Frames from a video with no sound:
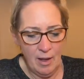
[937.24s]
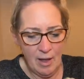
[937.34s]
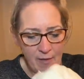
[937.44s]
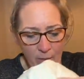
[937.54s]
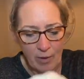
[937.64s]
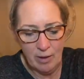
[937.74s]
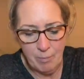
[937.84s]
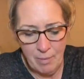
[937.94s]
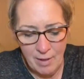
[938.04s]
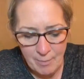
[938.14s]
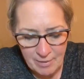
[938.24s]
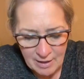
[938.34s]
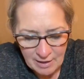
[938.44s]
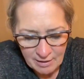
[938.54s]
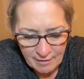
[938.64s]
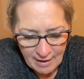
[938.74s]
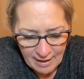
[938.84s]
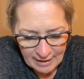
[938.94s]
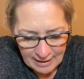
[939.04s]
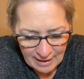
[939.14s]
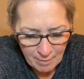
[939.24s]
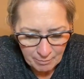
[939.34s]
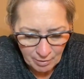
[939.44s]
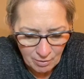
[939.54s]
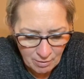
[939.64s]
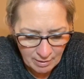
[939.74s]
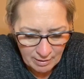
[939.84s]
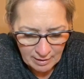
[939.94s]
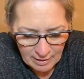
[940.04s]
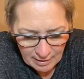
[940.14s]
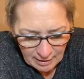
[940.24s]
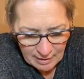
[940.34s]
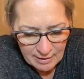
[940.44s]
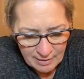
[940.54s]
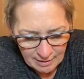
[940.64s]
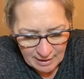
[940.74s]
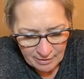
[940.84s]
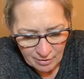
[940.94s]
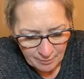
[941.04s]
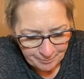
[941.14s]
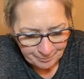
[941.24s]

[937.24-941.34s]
And then we're gonna pop it into that Cambro container.